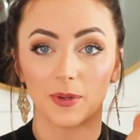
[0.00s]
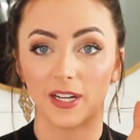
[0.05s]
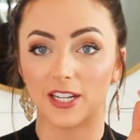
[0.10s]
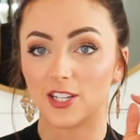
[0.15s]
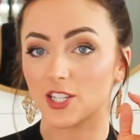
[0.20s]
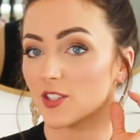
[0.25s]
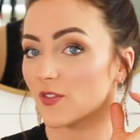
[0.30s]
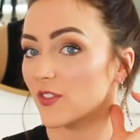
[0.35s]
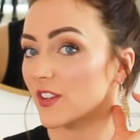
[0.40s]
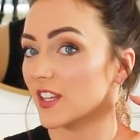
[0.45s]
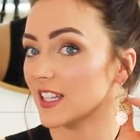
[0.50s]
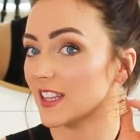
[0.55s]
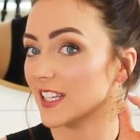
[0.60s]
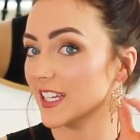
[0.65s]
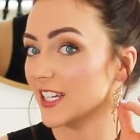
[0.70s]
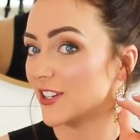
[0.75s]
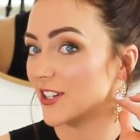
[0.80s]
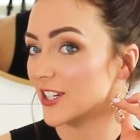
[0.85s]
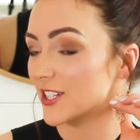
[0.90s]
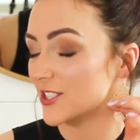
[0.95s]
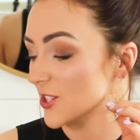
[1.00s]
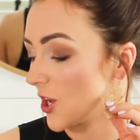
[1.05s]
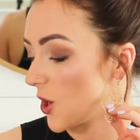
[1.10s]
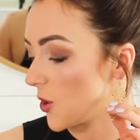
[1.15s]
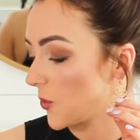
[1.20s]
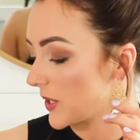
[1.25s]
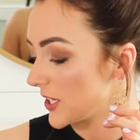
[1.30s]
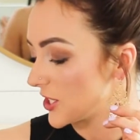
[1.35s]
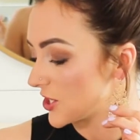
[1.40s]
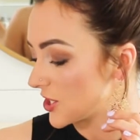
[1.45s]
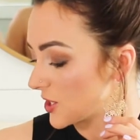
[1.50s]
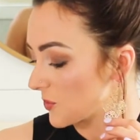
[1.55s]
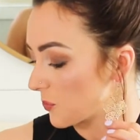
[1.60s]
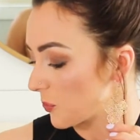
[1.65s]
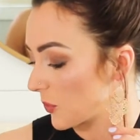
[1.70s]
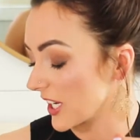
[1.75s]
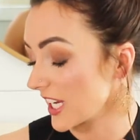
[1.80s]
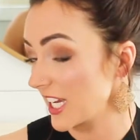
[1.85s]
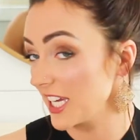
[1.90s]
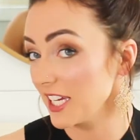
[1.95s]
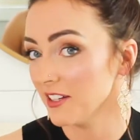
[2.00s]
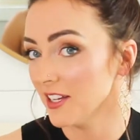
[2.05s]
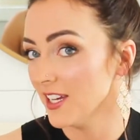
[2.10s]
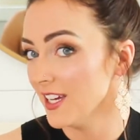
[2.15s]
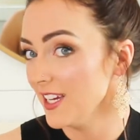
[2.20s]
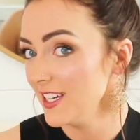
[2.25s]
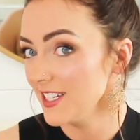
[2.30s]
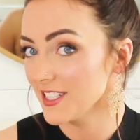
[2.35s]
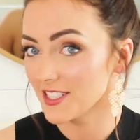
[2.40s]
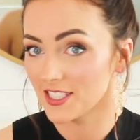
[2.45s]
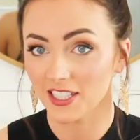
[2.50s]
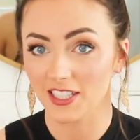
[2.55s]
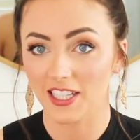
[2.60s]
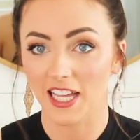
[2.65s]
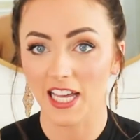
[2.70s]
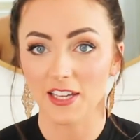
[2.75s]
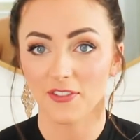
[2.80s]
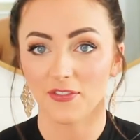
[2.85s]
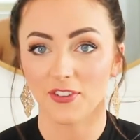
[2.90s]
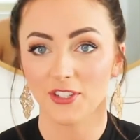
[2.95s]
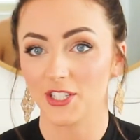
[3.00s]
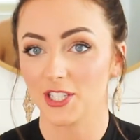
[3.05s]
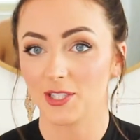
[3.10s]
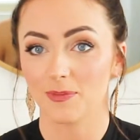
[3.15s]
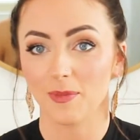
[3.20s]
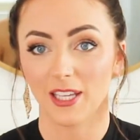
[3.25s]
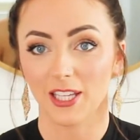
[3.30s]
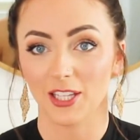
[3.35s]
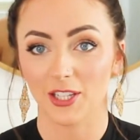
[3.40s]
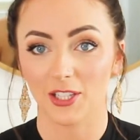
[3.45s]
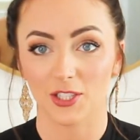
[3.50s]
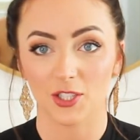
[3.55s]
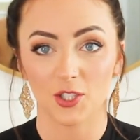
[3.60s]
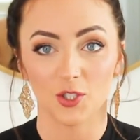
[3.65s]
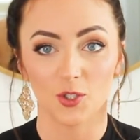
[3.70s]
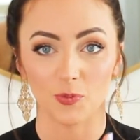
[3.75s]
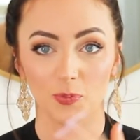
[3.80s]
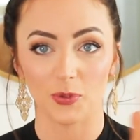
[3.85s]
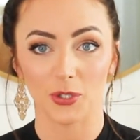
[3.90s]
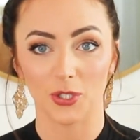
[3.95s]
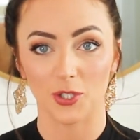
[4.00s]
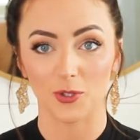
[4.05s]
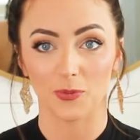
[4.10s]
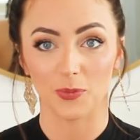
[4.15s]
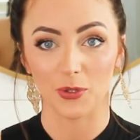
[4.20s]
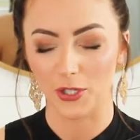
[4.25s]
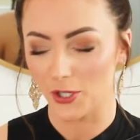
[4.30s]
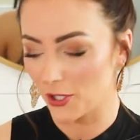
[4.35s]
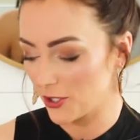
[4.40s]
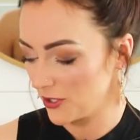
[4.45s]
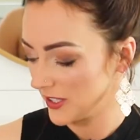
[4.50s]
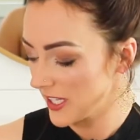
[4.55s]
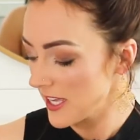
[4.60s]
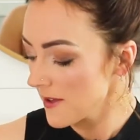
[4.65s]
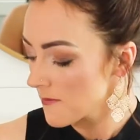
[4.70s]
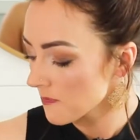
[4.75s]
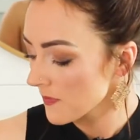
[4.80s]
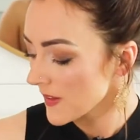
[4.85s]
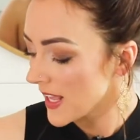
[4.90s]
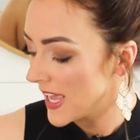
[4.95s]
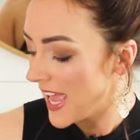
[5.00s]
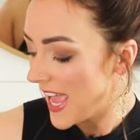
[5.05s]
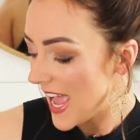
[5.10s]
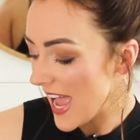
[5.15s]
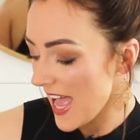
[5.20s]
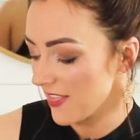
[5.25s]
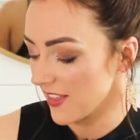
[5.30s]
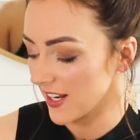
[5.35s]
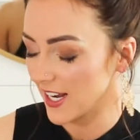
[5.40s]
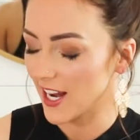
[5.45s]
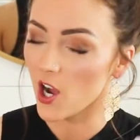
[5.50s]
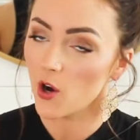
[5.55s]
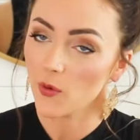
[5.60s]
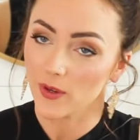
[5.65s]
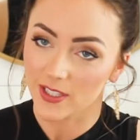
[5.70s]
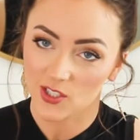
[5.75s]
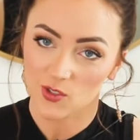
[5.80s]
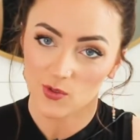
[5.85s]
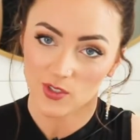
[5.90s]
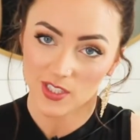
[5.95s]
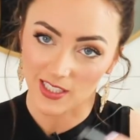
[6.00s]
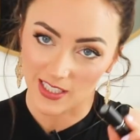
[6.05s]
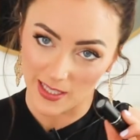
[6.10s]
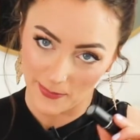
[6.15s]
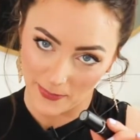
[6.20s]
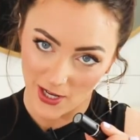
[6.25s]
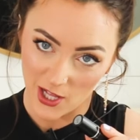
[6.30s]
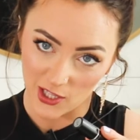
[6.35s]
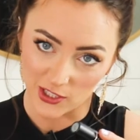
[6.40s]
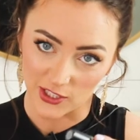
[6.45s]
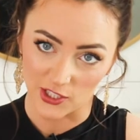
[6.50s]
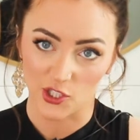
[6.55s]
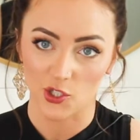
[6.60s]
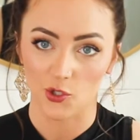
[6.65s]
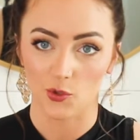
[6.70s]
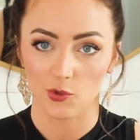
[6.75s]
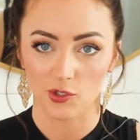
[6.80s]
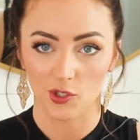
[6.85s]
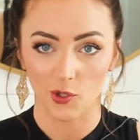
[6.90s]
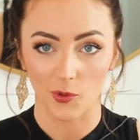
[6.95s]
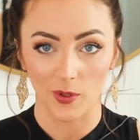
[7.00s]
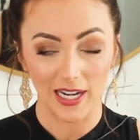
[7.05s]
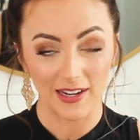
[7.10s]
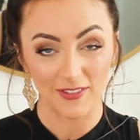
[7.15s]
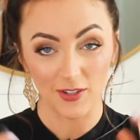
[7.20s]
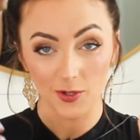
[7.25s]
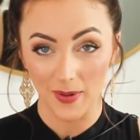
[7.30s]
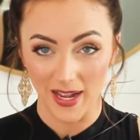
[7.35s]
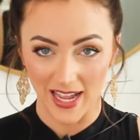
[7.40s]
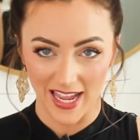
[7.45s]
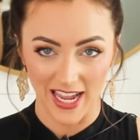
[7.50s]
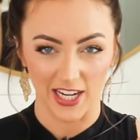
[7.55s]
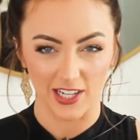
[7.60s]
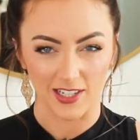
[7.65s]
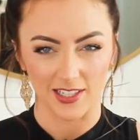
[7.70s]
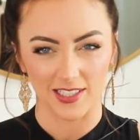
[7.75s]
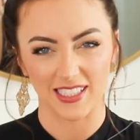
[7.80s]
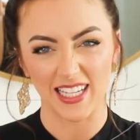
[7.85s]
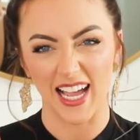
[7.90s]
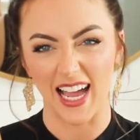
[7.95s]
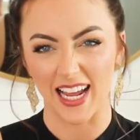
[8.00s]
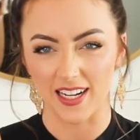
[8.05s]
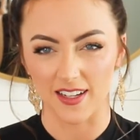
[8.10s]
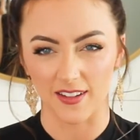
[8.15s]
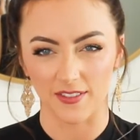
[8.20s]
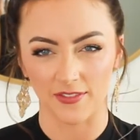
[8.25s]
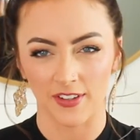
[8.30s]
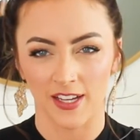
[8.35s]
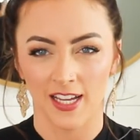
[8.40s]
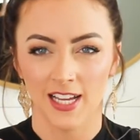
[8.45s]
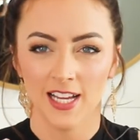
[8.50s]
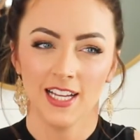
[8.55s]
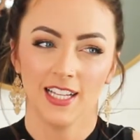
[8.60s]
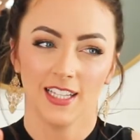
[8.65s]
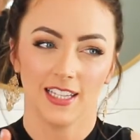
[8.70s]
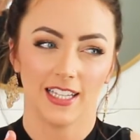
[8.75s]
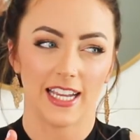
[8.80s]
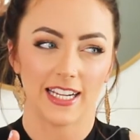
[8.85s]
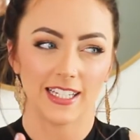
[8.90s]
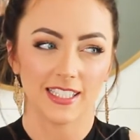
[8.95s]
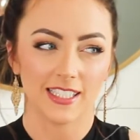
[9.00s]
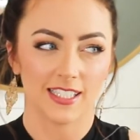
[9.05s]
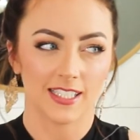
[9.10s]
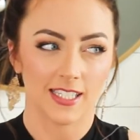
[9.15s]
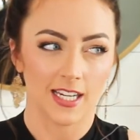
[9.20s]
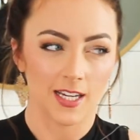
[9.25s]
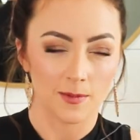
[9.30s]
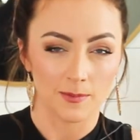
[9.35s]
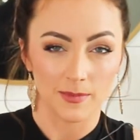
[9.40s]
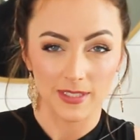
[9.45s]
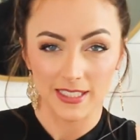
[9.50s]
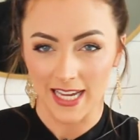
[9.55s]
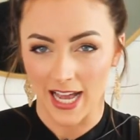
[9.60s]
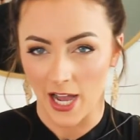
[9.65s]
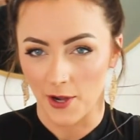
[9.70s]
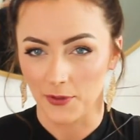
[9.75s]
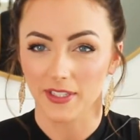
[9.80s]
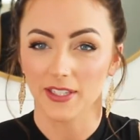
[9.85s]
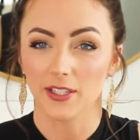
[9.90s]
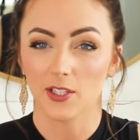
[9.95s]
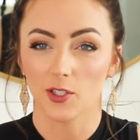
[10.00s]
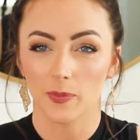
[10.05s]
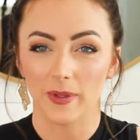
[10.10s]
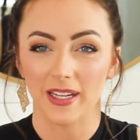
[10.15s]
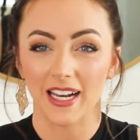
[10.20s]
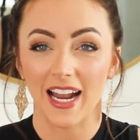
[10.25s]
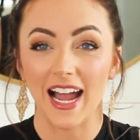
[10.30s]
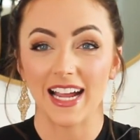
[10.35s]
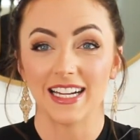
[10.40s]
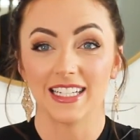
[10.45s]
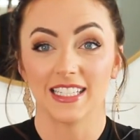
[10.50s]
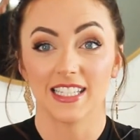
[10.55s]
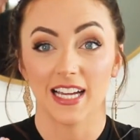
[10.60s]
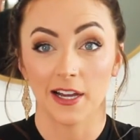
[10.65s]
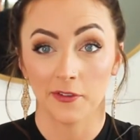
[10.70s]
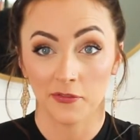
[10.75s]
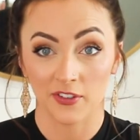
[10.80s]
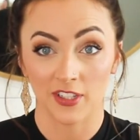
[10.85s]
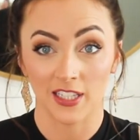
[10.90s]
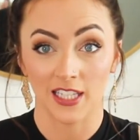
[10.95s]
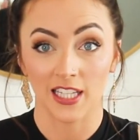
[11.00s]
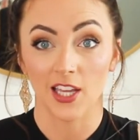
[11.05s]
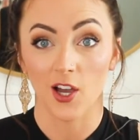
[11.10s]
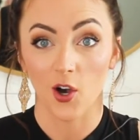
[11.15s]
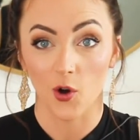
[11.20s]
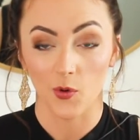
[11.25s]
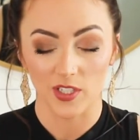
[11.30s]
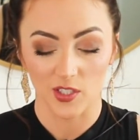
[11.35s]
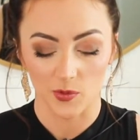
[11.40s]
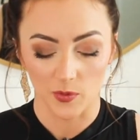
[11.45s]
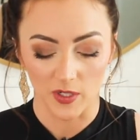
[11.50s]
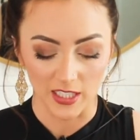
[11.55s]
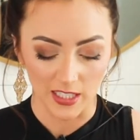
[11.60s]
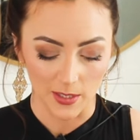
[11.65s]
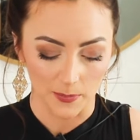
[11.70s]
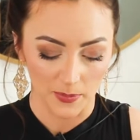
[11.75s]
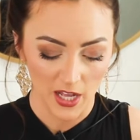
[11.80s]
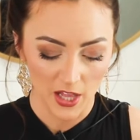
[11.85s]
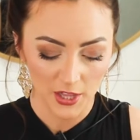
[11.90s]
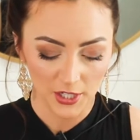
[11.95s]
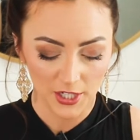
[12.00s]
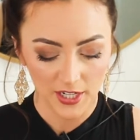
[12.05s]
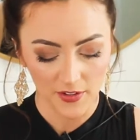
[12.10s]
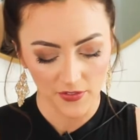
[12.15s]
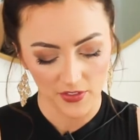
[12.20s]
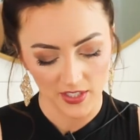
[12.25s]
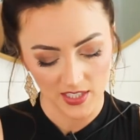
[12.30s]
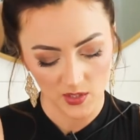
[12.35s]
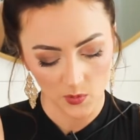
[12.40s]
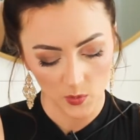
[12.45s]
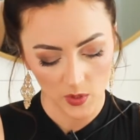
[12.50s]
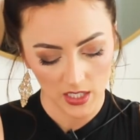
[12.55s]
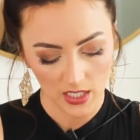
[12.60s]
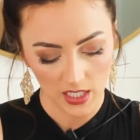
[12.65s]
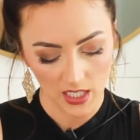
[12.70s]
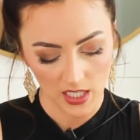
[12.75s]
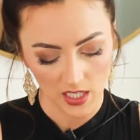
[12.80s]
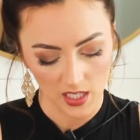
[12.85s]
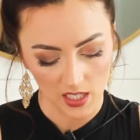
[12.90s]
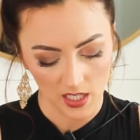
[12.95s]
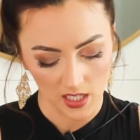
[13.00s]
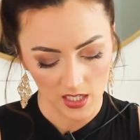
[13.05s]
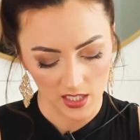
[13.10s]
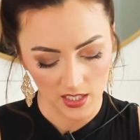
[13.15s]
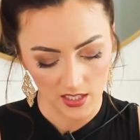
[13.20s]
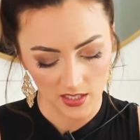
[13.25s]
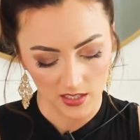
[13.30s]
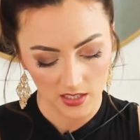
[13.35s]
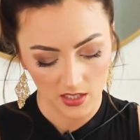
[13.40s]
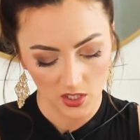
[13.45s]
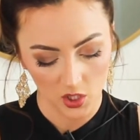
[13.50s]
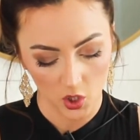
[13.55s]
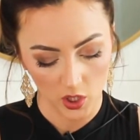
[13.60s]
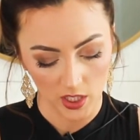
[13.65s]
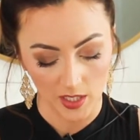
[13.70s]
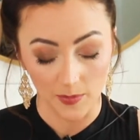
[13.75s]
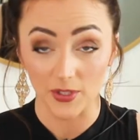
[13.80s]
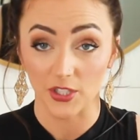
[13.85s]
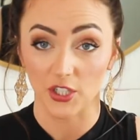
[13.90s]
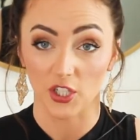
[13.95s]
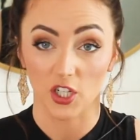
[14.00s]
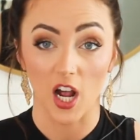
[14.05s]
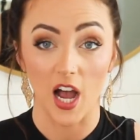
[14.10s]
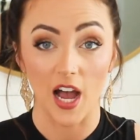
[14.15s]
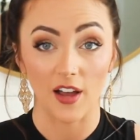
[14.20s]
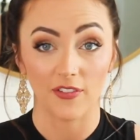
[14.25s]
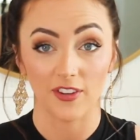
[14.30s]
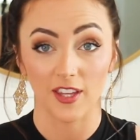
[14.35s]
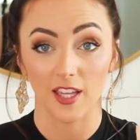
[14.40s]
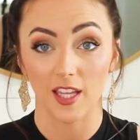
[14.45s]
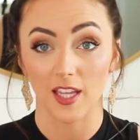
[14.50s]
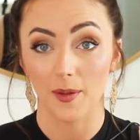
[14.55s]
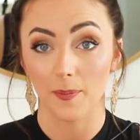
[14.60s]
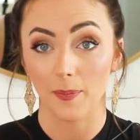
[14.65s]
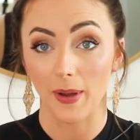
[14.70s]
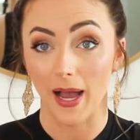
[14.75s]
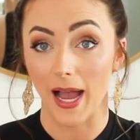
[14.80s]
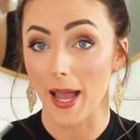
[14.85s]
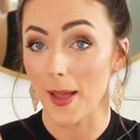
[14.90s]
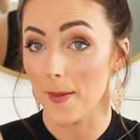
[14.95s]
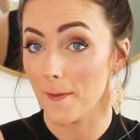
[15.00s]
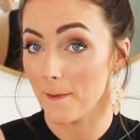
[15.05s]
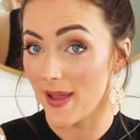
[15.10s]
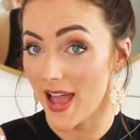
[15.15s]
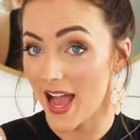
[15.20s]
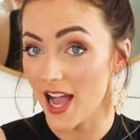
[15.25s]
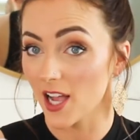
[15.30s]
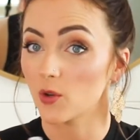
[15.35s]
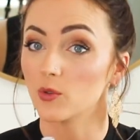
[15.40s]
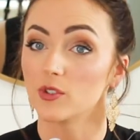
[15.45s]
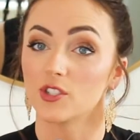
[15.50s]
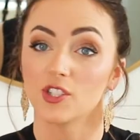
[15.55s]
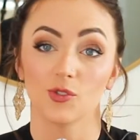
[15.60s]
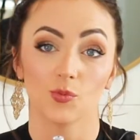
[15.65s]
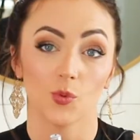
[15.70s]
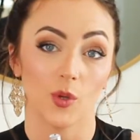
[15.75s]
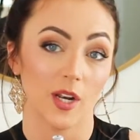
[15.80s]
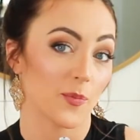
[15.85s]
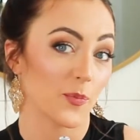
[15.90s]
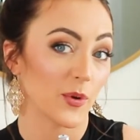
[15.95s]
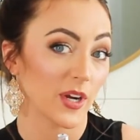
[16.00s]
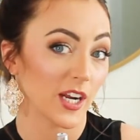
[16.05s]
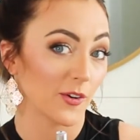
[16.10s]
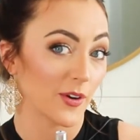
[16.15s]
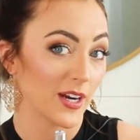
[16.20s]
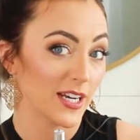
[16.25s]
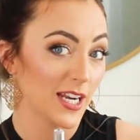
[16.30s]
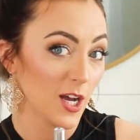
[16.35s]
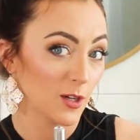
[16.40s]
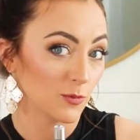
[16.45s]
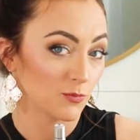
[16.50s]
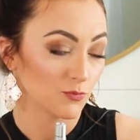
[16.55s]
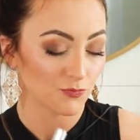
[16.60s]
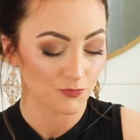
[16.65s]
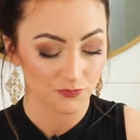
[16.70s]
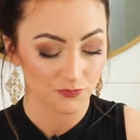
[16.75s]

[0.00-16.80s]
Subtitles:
But I just feel like the earrings always just bring it to life and just make it look super, super girly. And then I always use a lip color too. So whenever my hair is kind of like dumbed down a little bit, I definitely always wear a lip color. This one is Cream in Your Coffee by MAC, which is what I'm wearing right now.